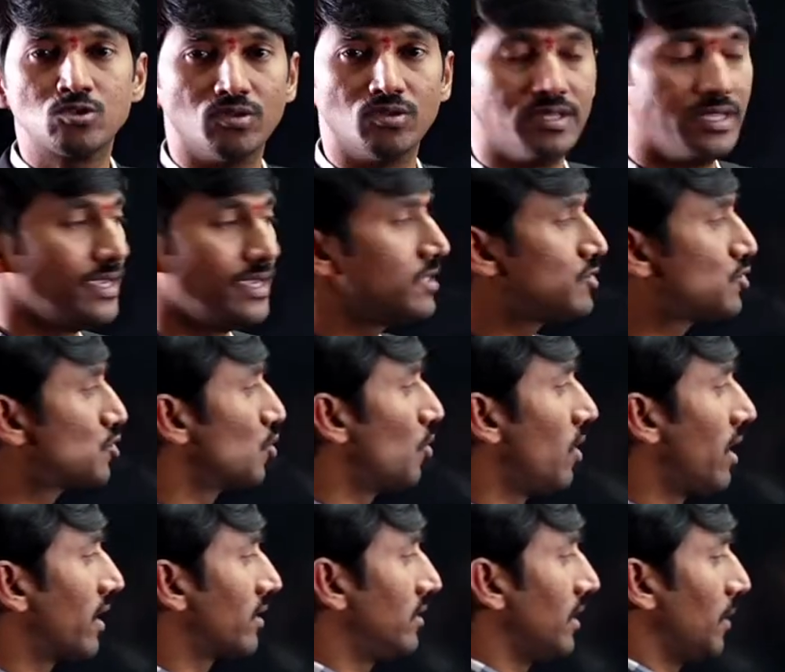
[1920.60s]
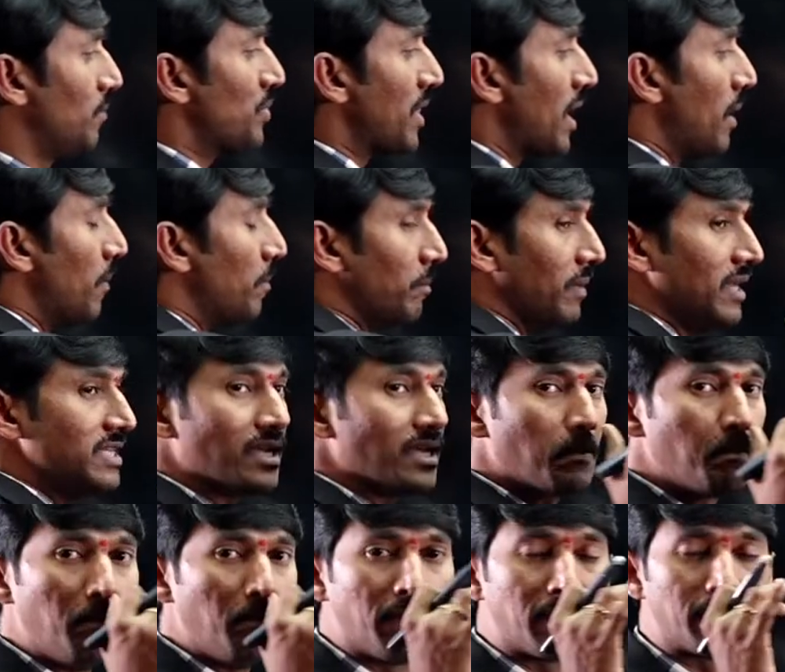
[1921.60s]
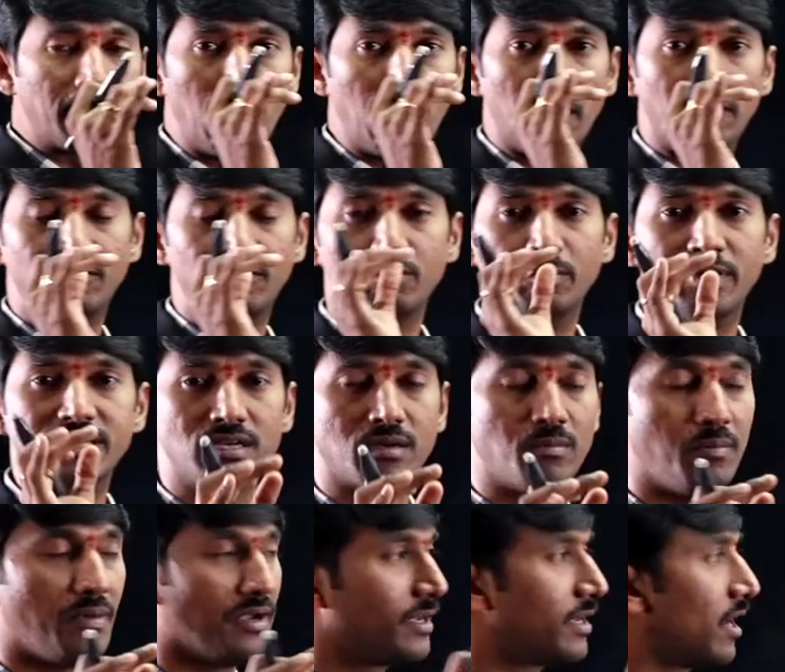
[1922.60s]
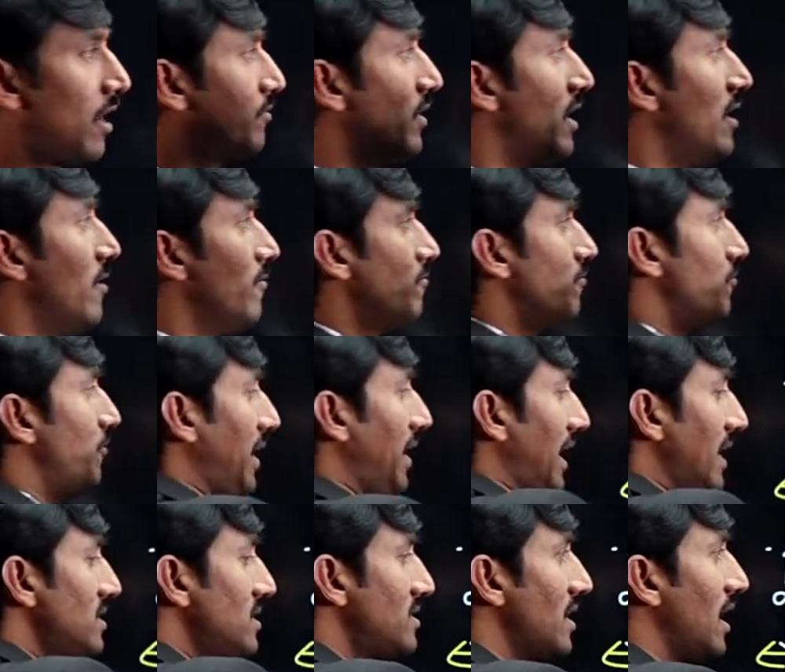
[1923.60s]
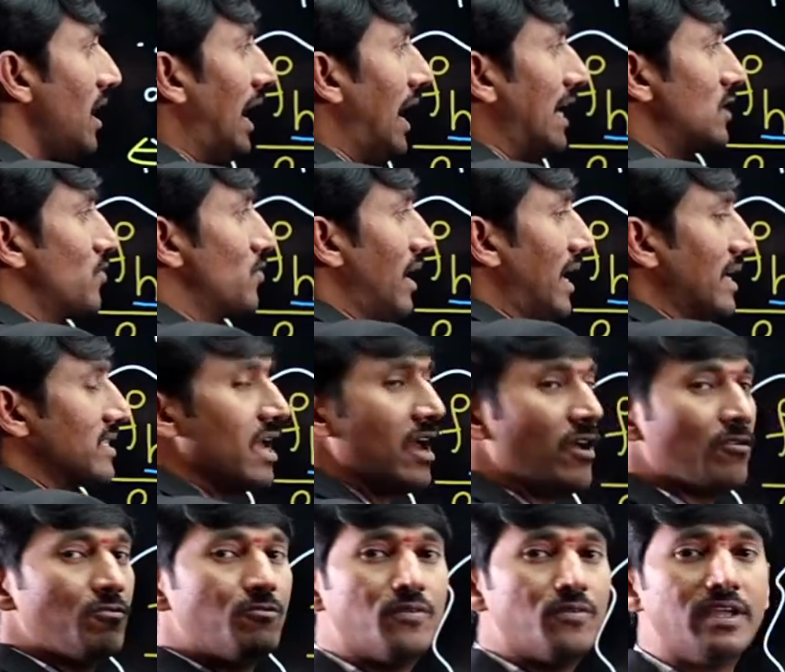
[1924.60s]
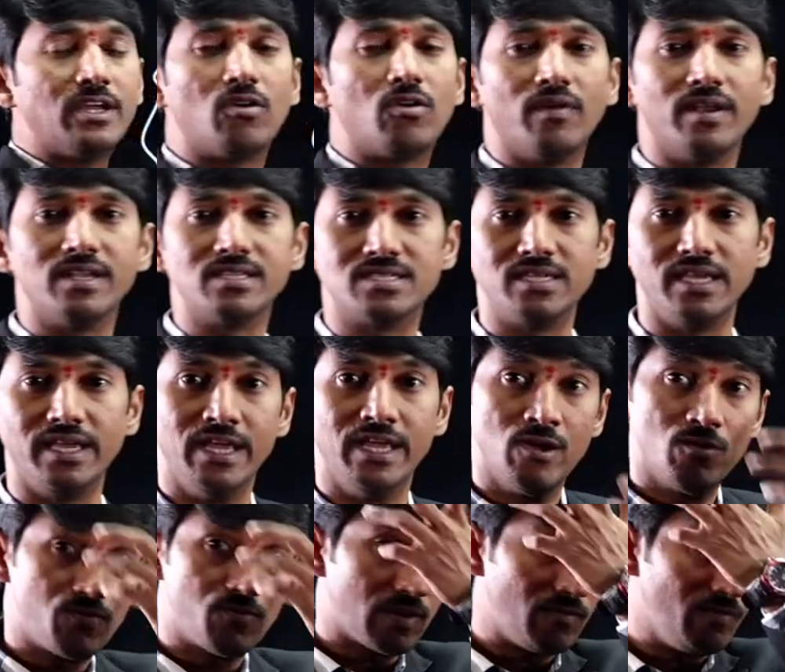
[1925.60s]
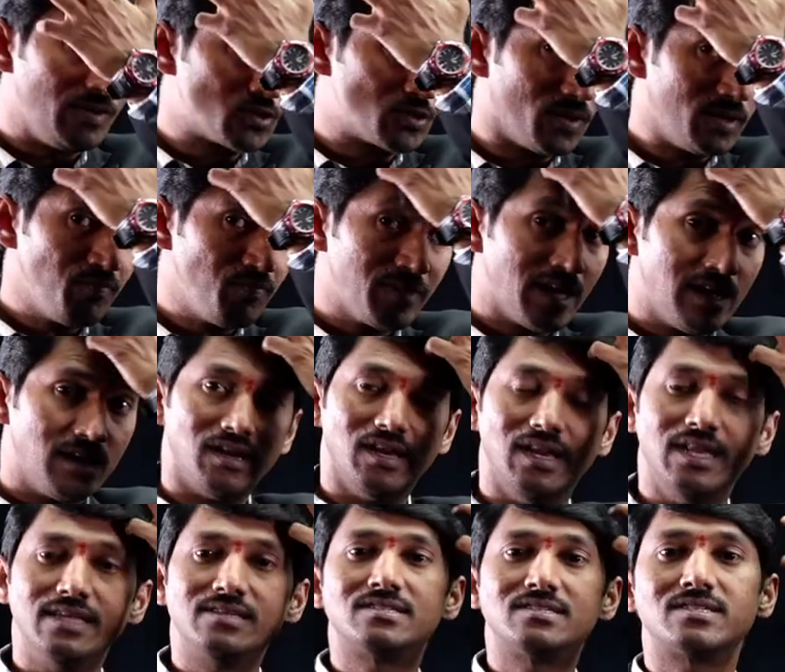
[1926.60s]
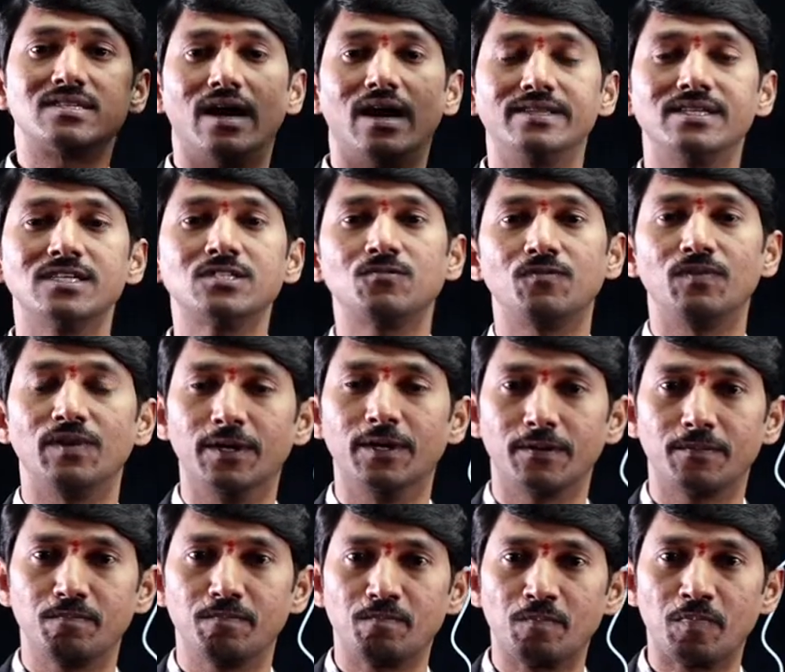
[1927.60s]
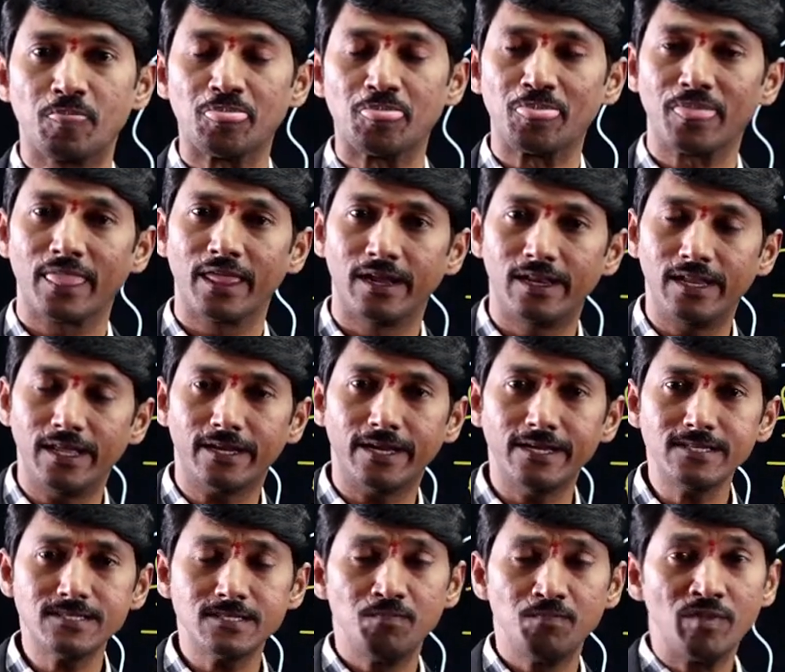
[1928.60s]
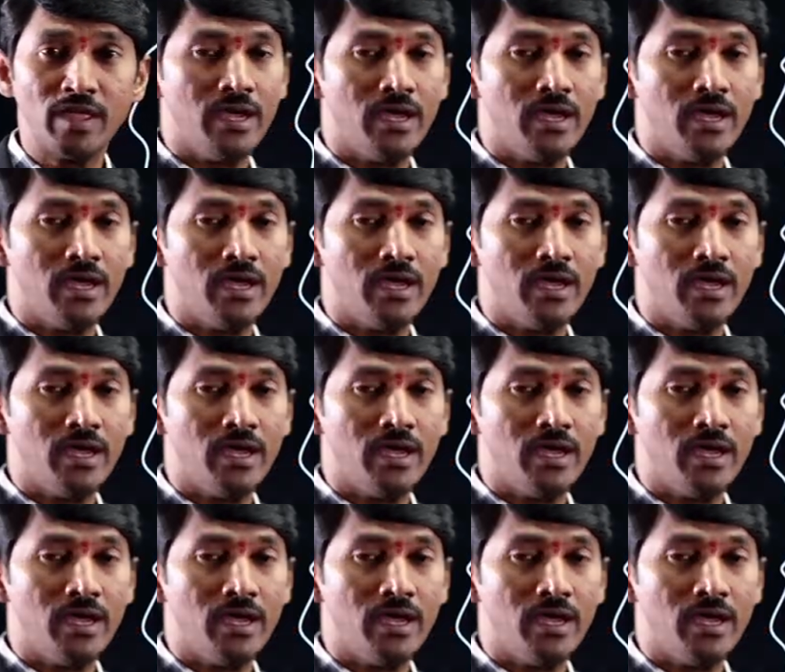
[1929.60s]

So these two are the measurement of phase as well as frequency. From which one? Lissage's figure. Clear, guys?